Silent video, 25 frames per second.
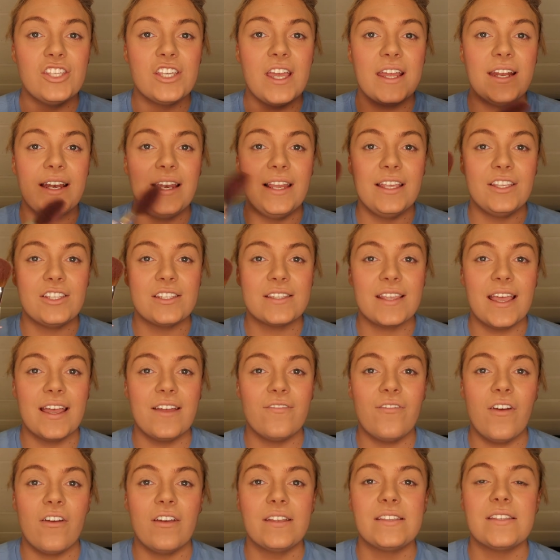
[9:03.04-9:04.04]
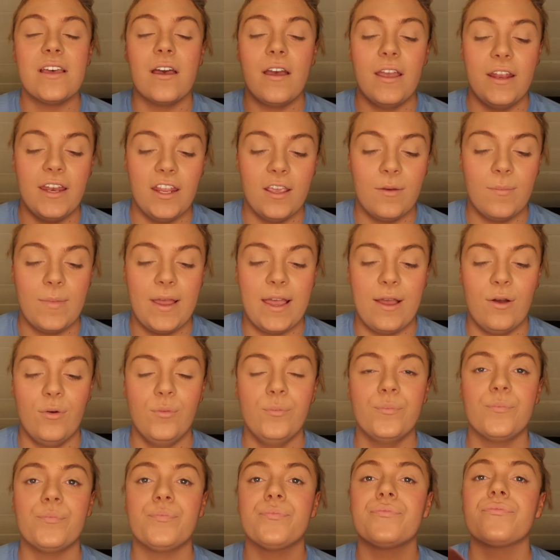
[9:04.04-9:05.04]
gently, just get a very tiny
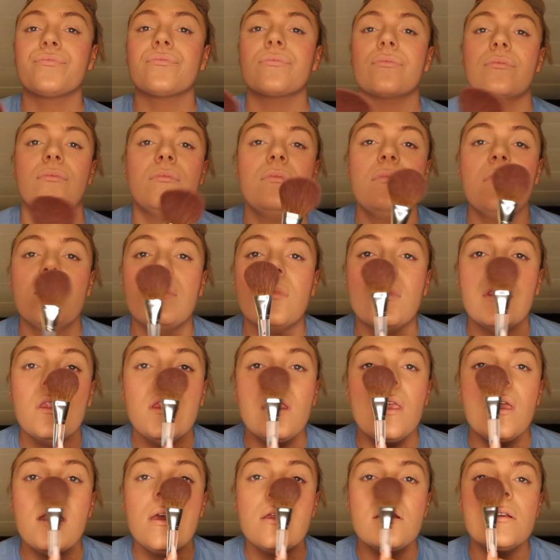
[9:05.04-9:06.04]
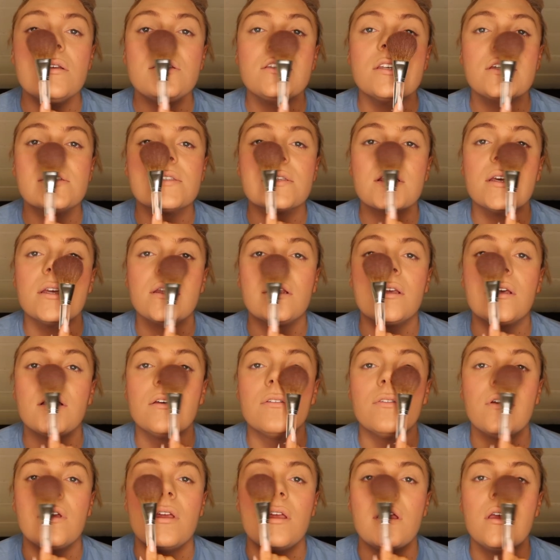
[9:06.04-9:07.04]
amount. And I just kind
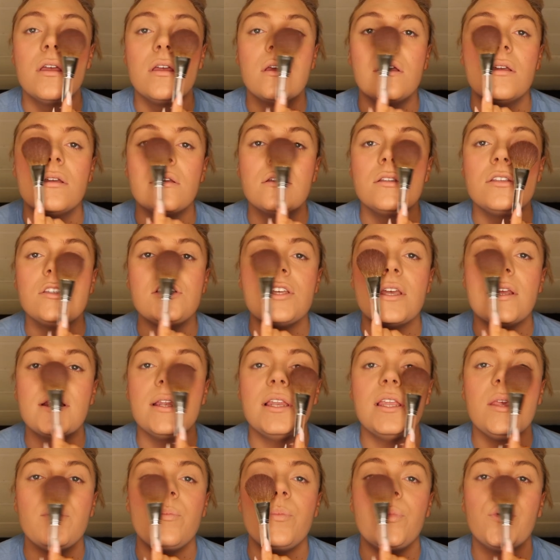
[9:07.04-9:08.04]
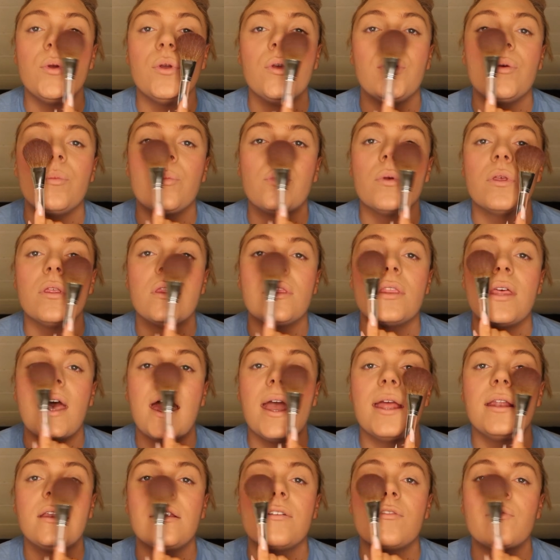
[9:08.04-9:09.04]
of gently boop
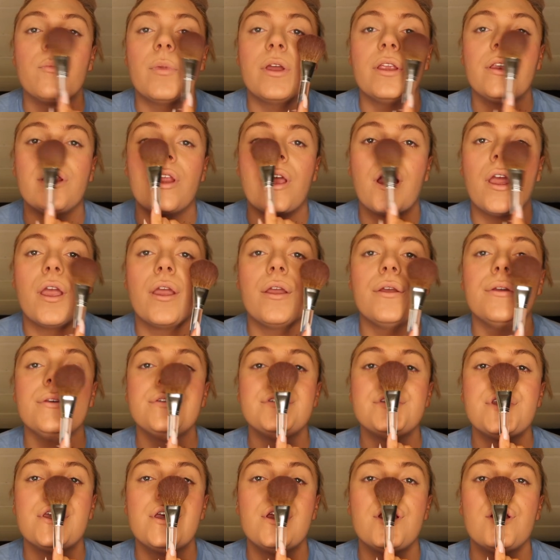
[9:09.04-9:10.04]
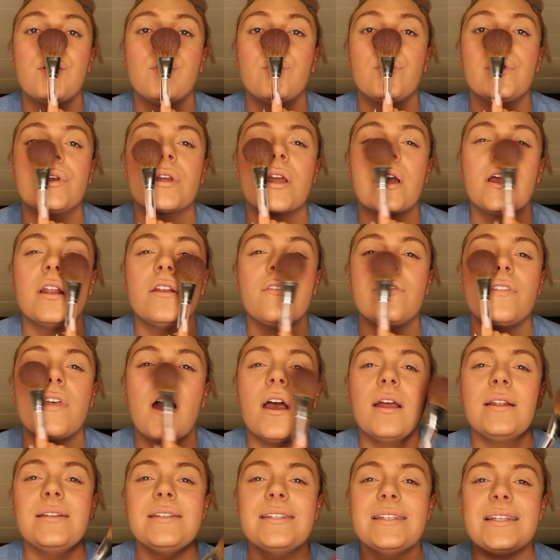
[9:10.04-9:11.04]
the end of my nose, but kind of
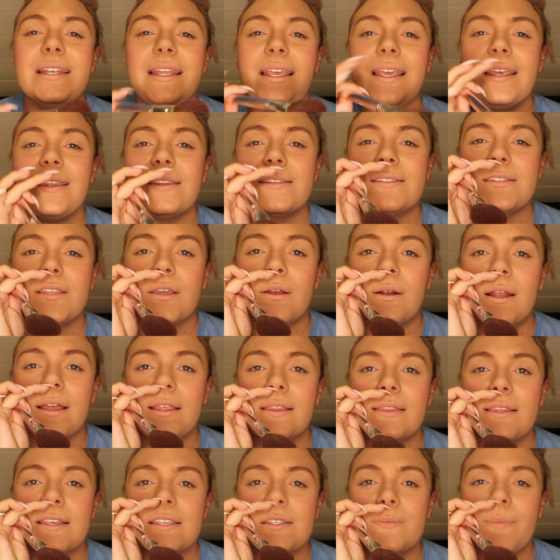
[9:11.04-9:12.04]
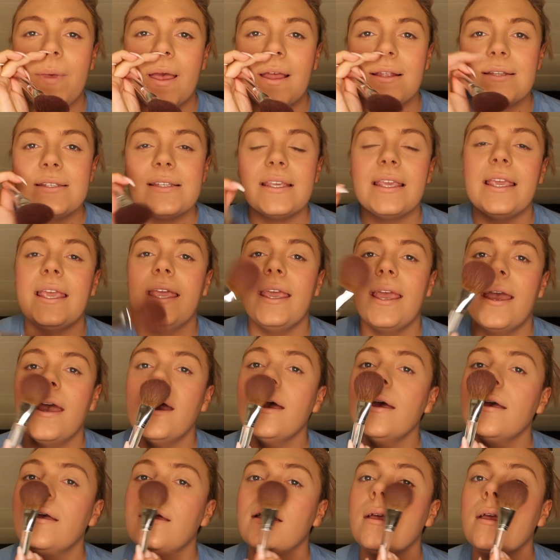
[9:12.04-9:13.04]
the underneath, so like this bit under
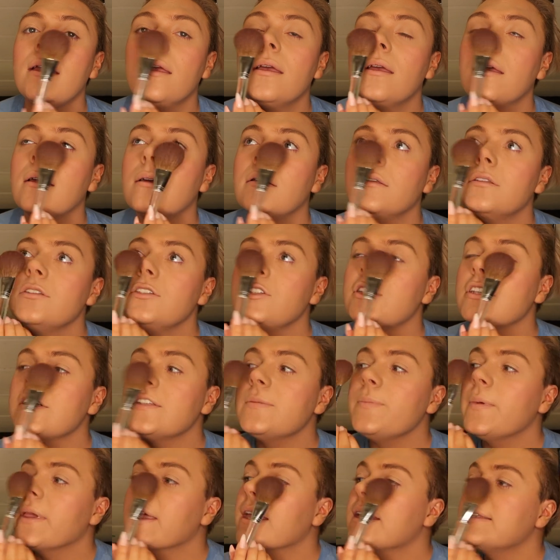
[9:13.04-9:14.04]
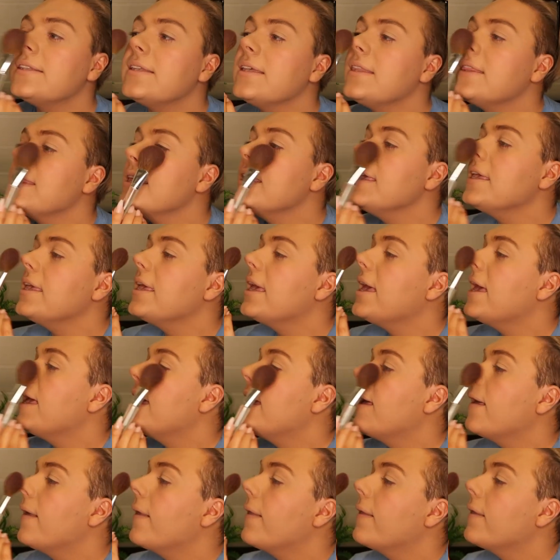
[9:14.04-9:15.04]
here. Just because I think
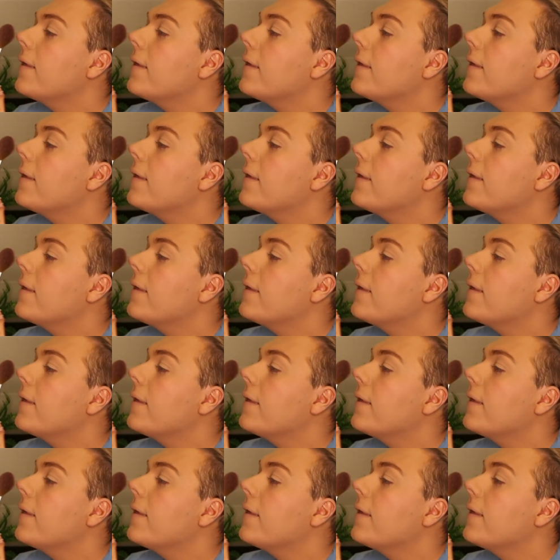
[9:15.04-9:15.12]
it